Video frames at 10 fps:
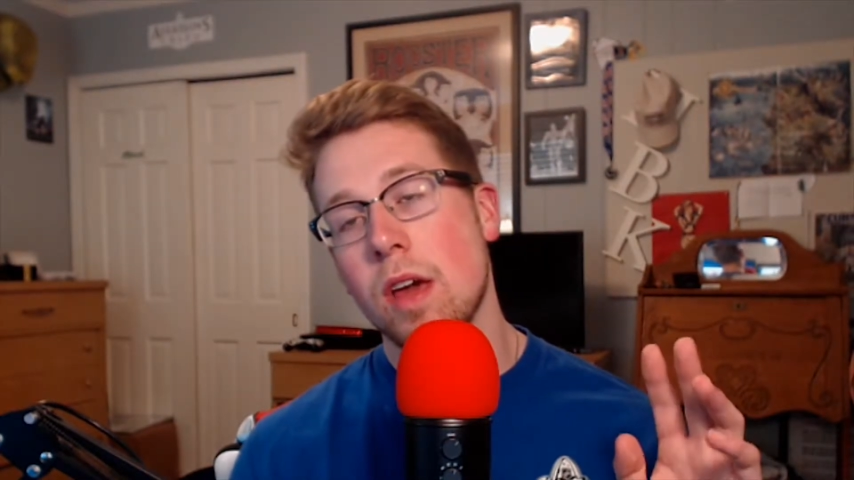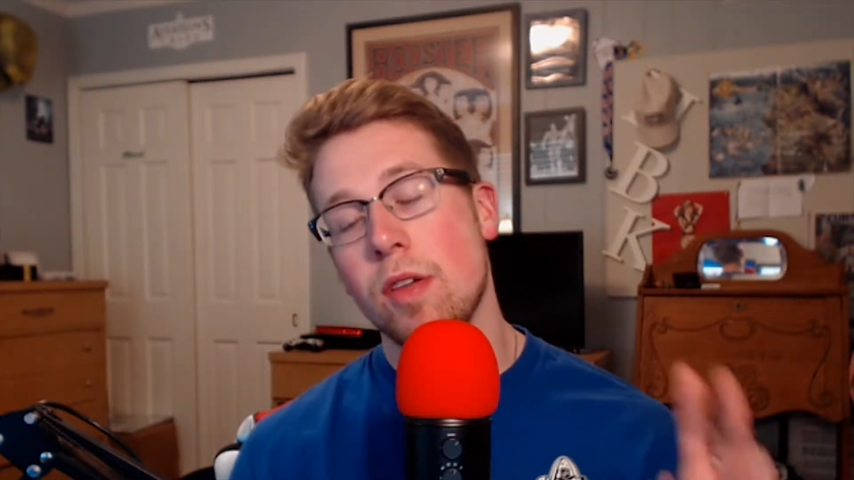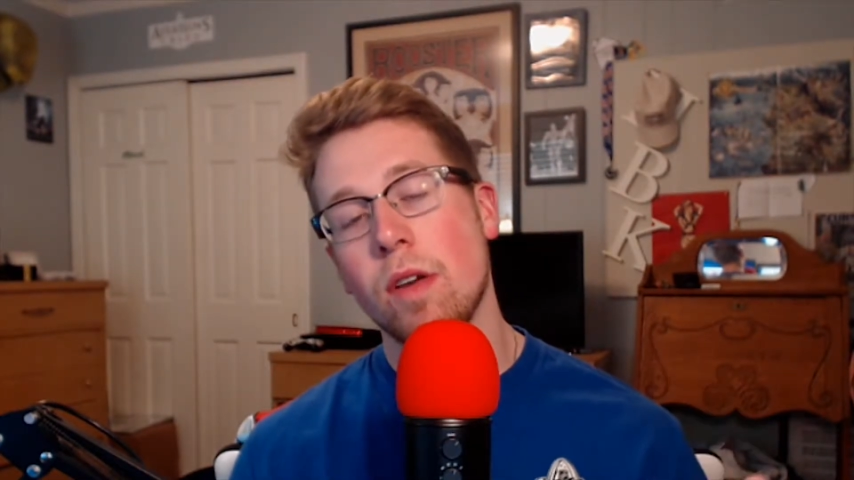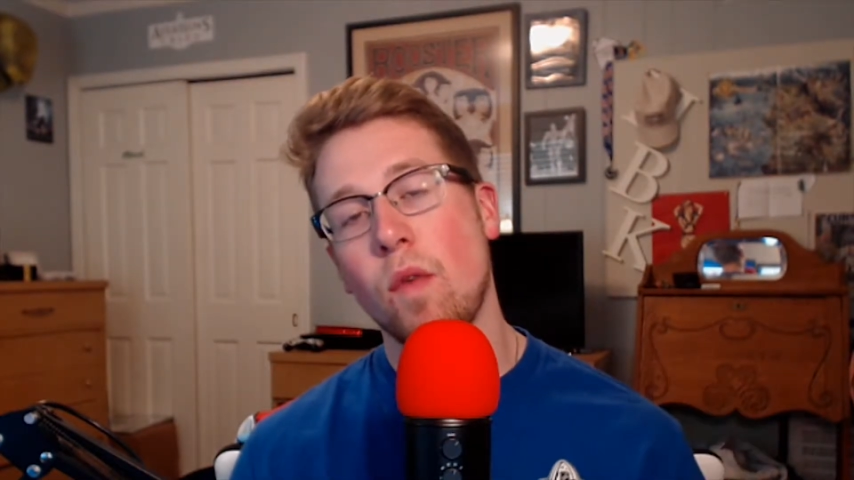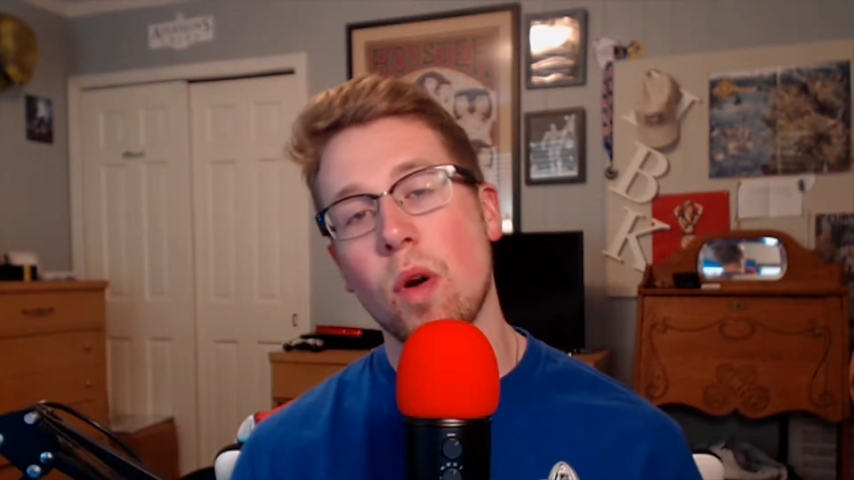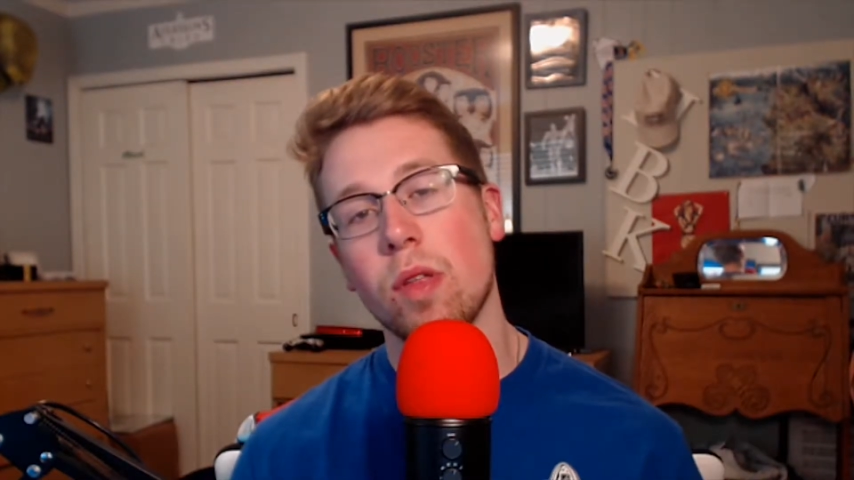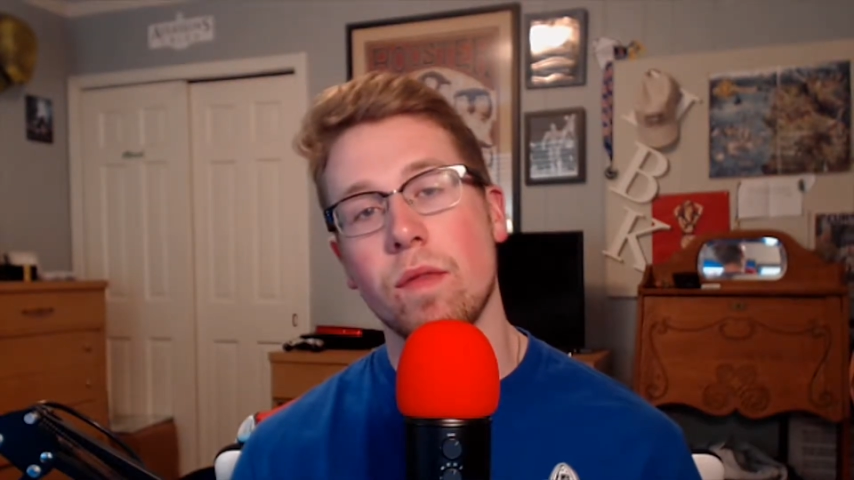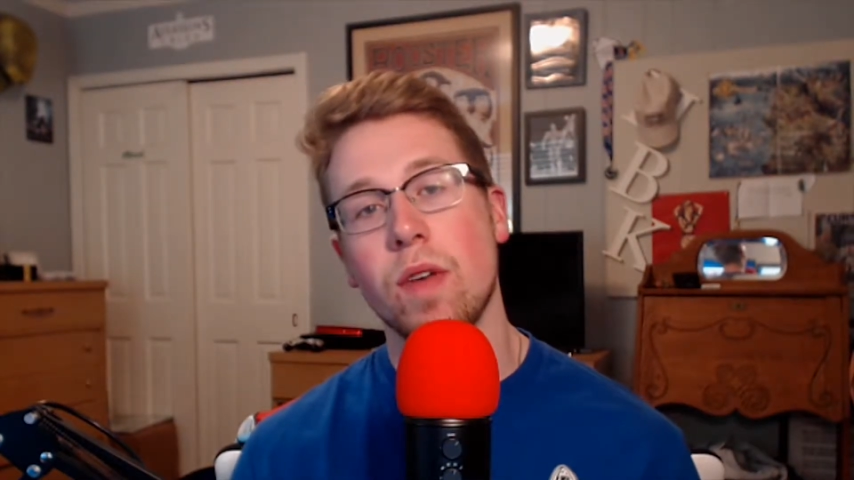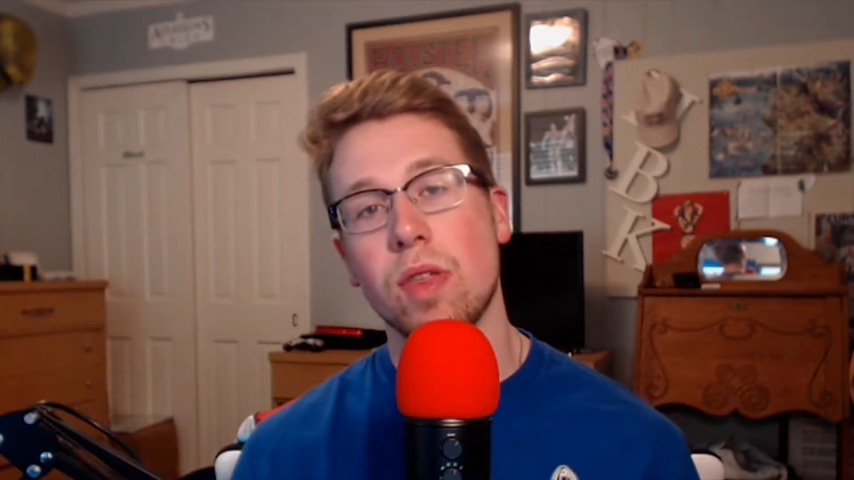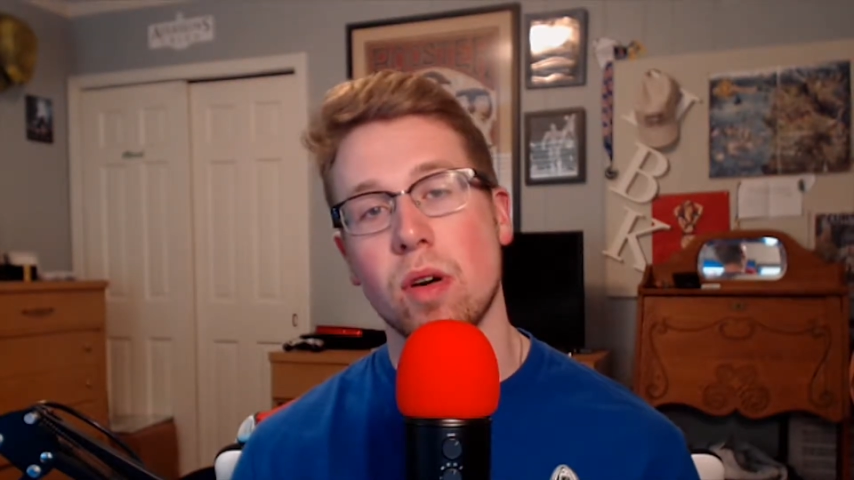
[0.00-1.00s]
third, fourth, and
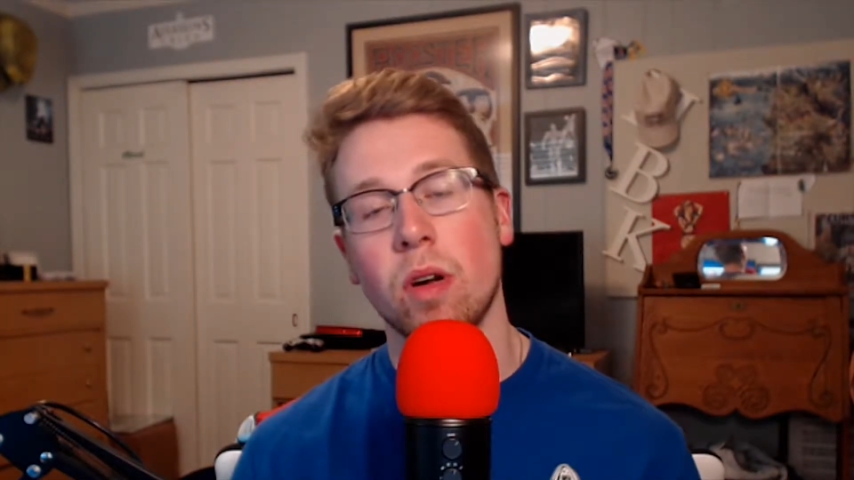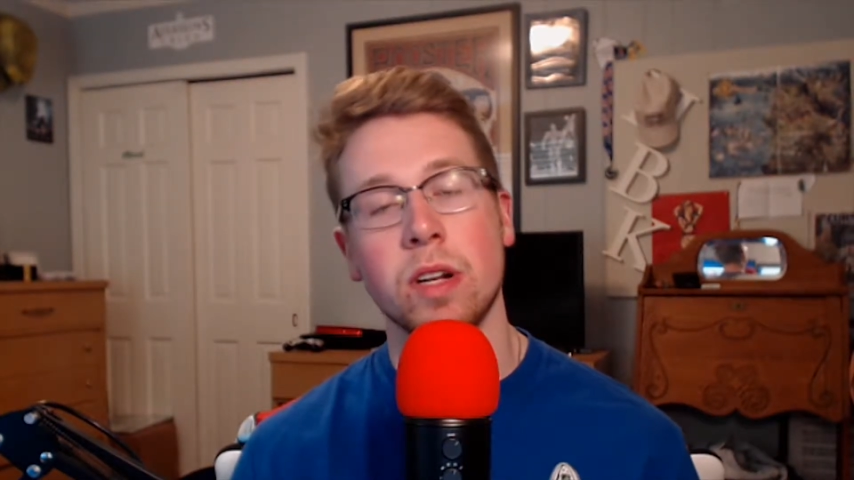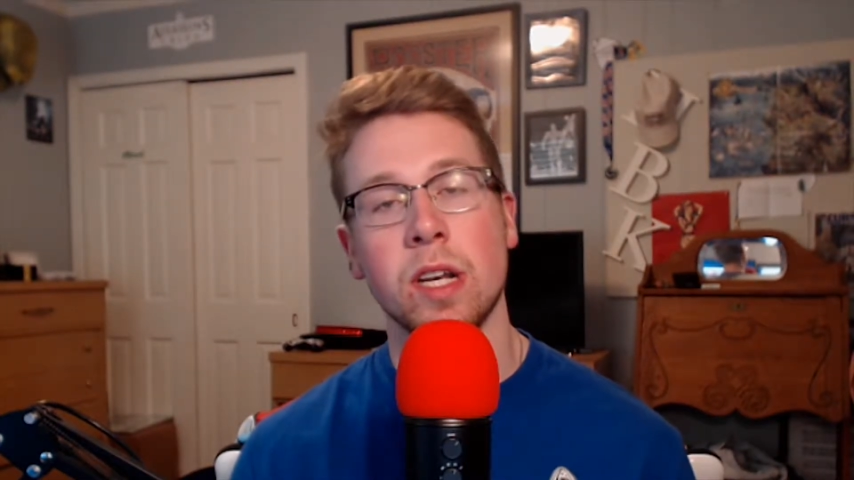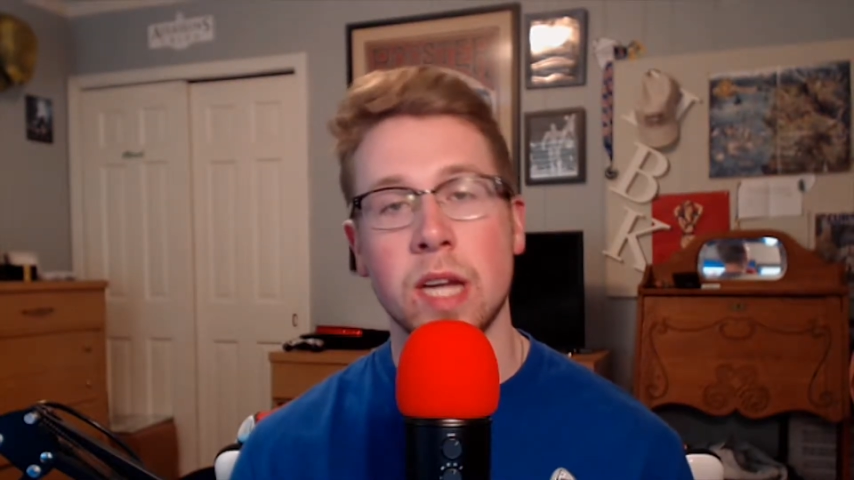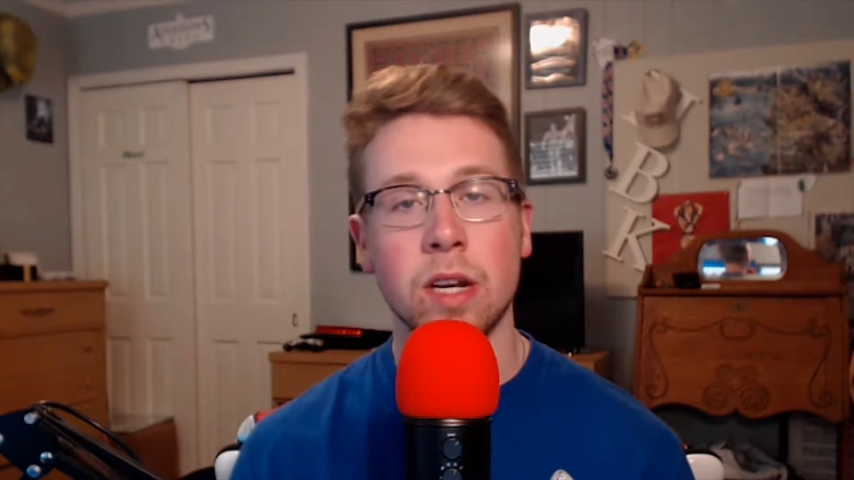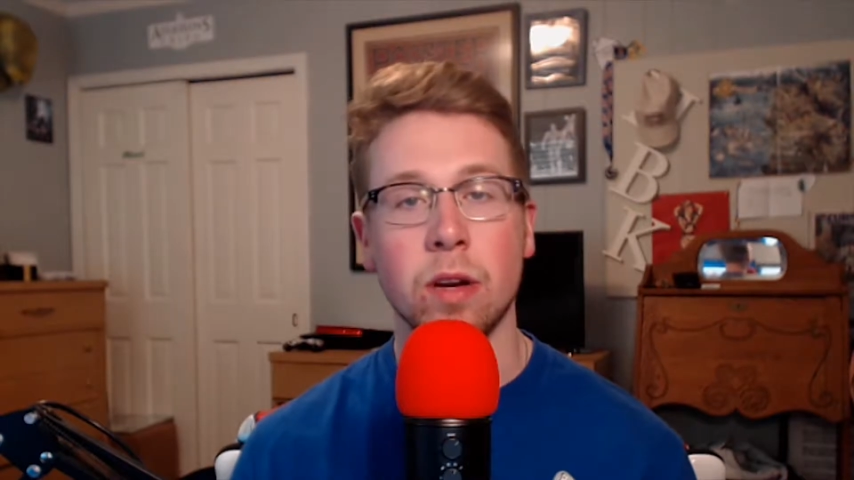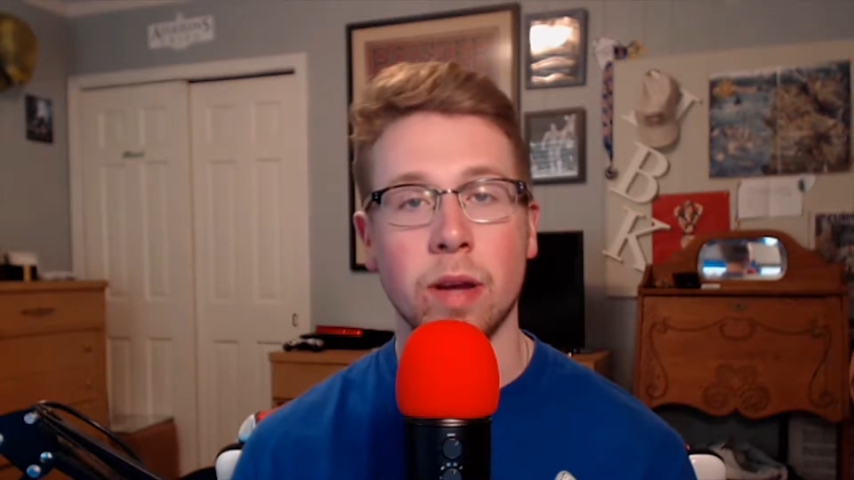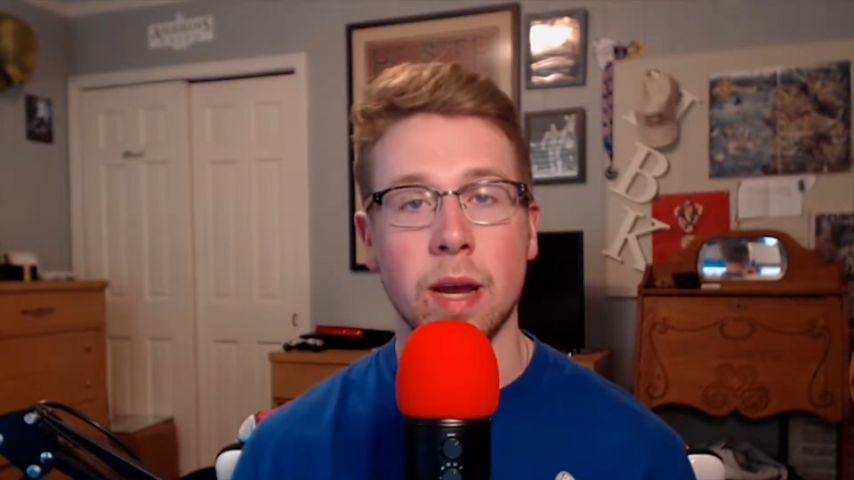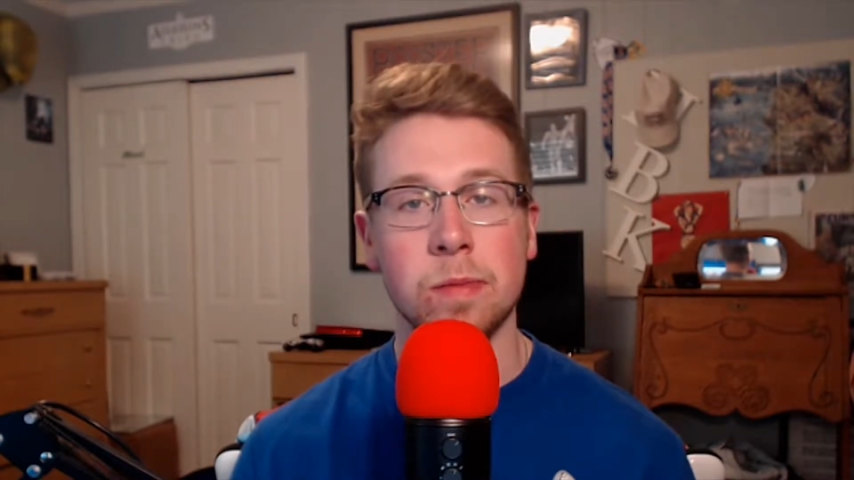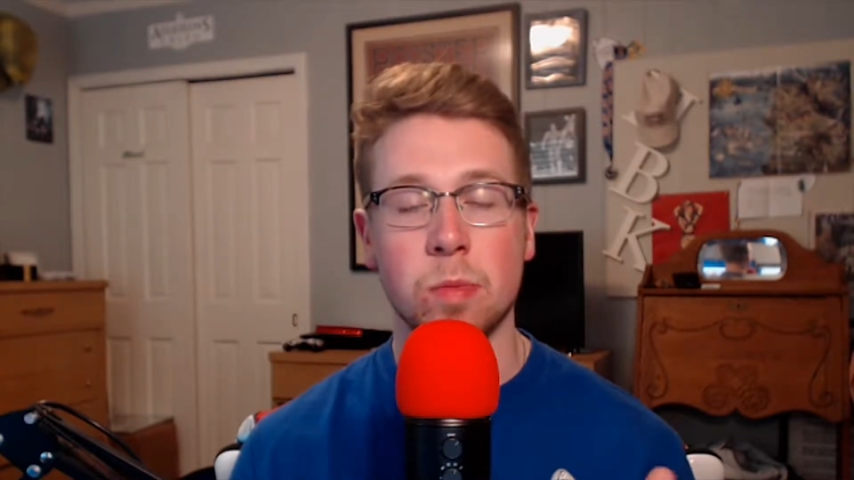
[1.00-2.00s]
fifth are all Nintendo games: